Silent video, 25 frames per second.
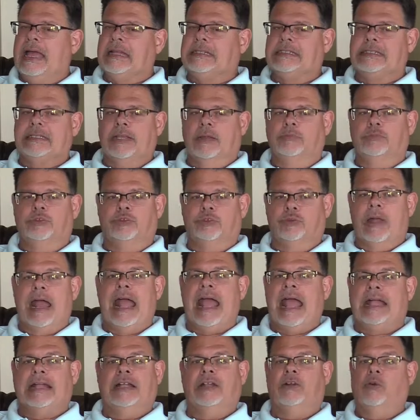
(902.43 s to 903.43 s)
some
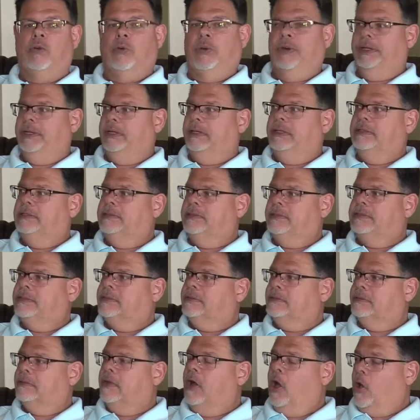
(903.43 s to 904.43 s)
drag
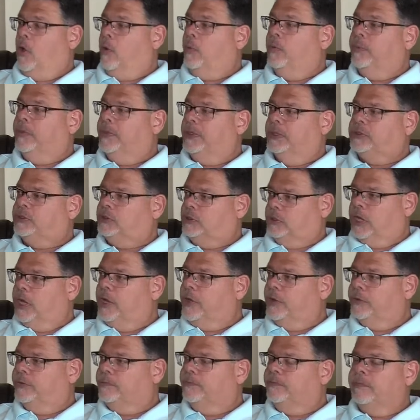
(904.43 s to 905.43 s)
queens on the
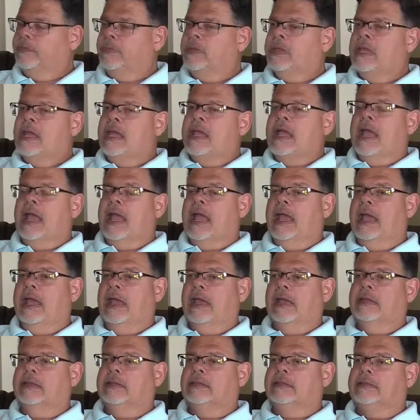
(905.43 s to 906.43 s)
show.
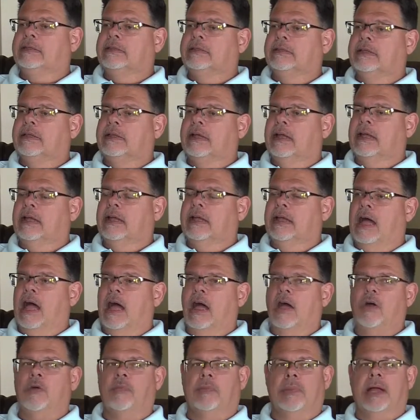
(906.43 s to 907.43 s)
And
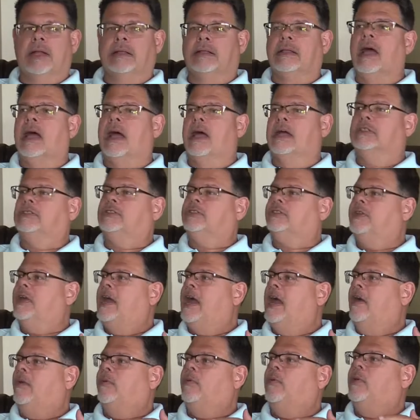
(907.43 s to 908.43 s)
oh my gosh,
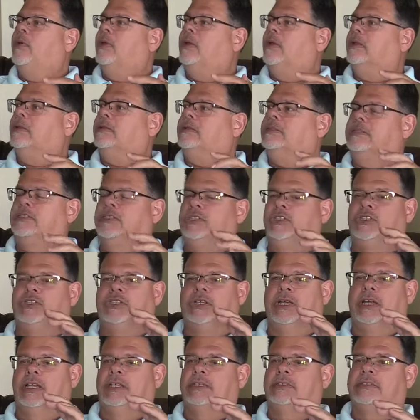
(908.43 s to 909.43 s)
that was
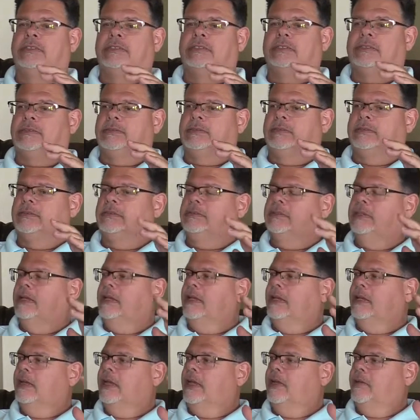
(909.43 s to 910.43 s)
just
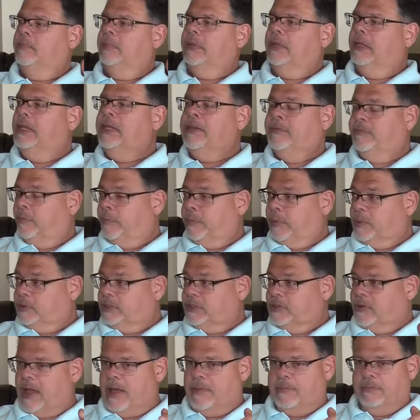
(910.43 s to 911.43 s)
unbelievable.
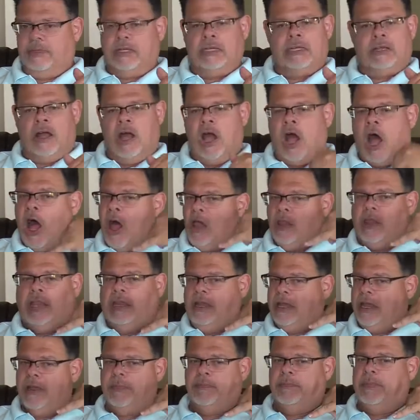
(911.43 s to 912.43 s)
So I'm
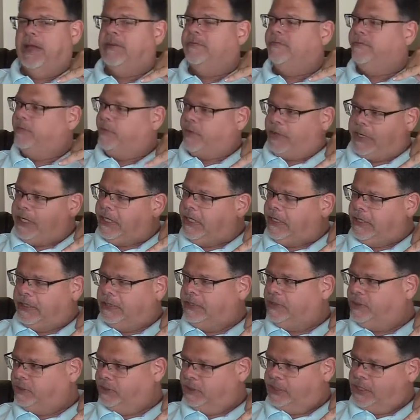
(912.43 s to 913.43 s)
calling up my
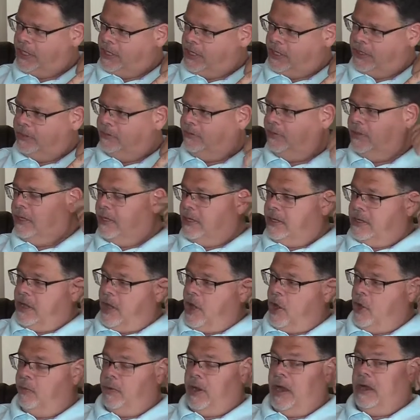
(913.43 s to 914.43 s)
friends, you know,
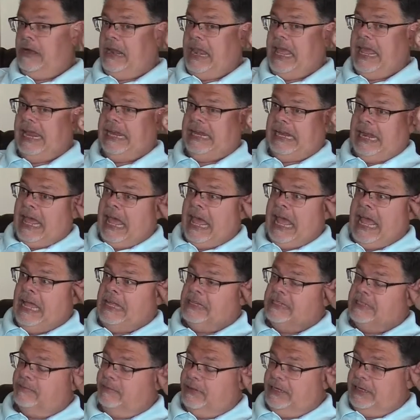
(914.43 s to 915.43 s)
on our
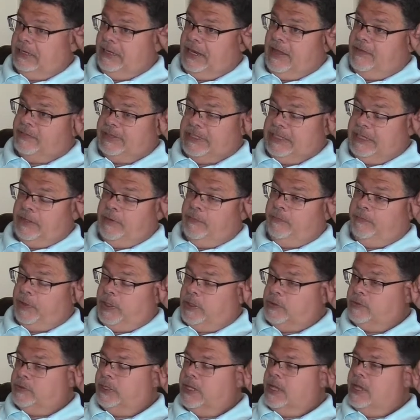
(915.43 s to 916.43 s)
landlines. We didn't have cell
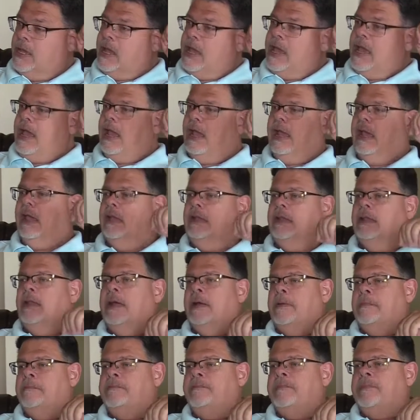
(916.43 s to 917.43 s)
phones.
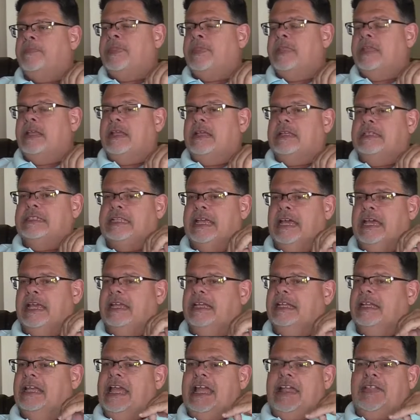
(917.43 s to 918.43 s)
And
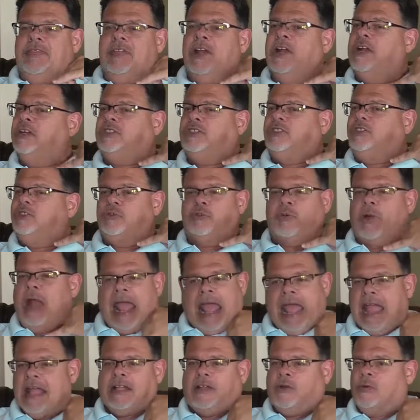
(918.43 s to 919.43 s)
saying, there's
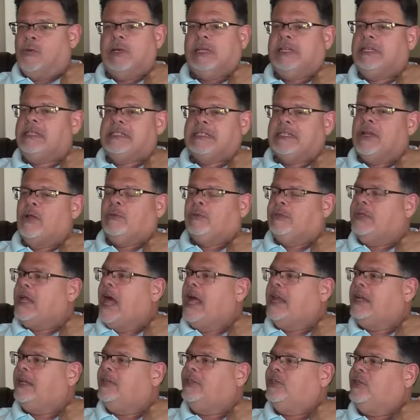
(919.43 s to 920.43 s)
drag queens on
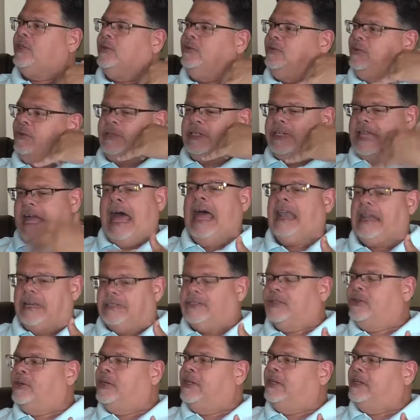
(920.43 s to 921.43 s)
Donahue. You got to
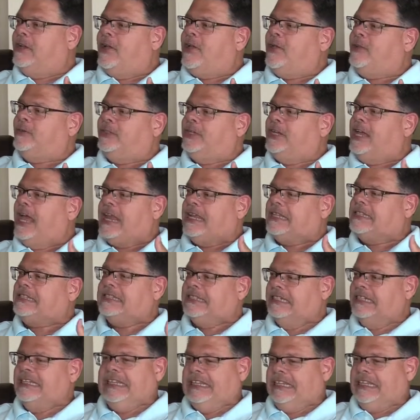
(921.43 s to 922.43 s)
turn it on. You got to
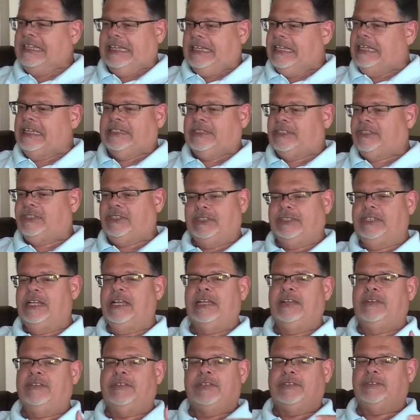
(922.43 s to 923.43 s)
see this. You
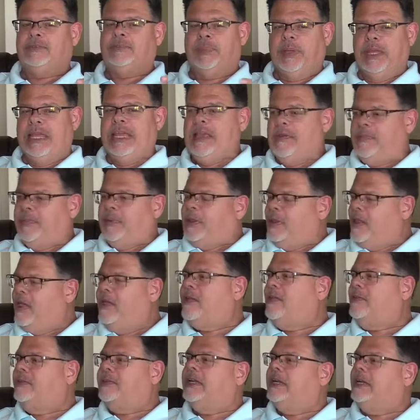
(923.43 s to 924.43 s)
know, there's people
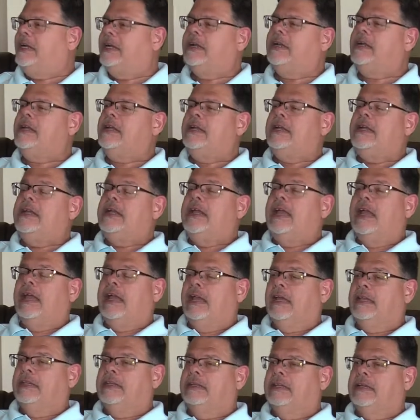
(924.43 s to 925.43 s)
on there.
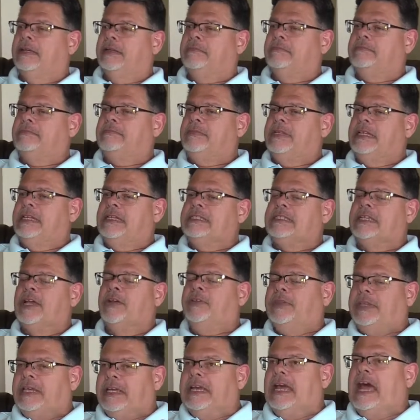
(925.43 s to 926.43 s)
And so,
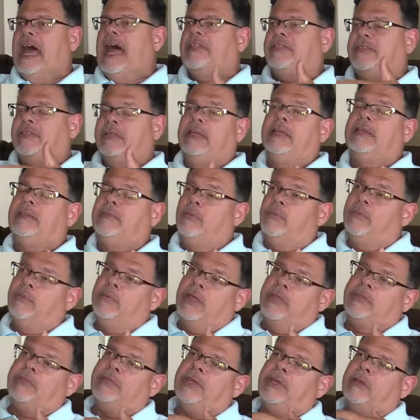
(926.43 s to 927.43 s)
yeah, I
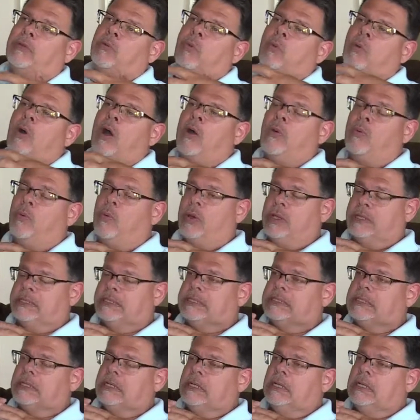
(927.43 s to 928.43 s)
think what was